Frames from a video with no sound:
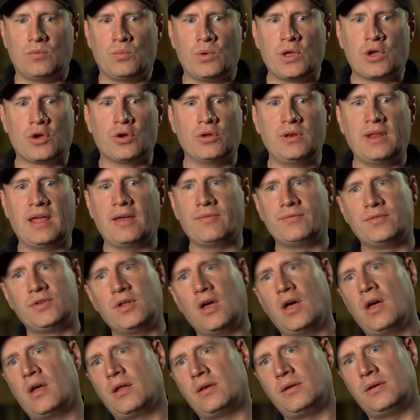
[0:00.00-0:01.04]
we couldn't have
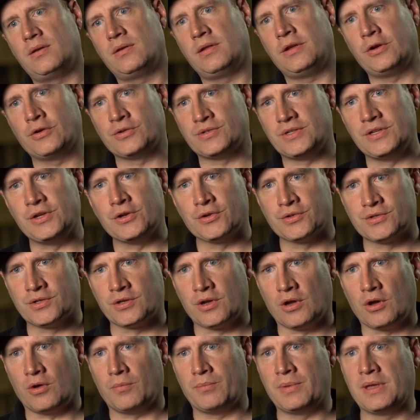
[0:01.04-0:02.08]
done years and years
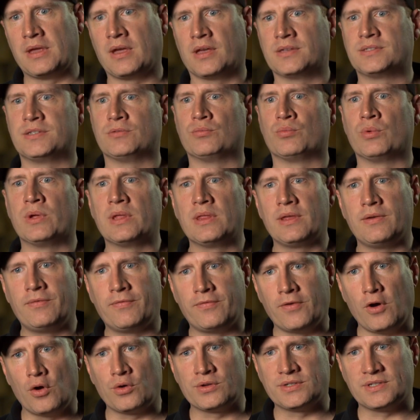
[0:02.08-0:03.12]
ago because it really
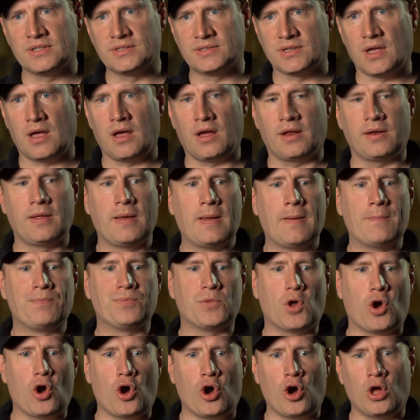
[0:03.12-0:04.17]
focuses on
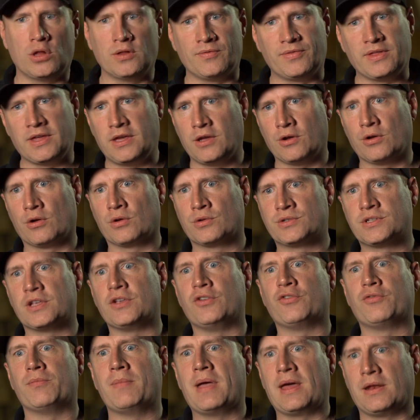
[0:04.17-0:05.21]
all of the heroes that
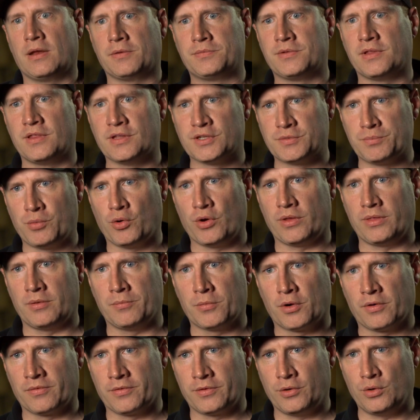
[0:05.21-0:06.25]
you've met up to this point in the
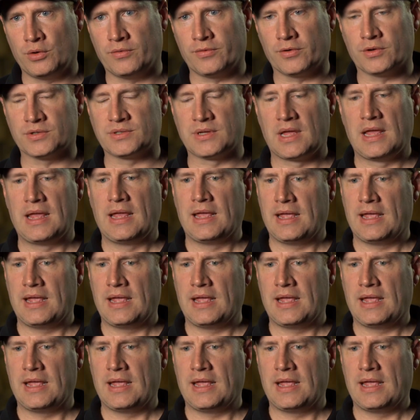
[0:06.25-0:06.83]
Marvel Universe.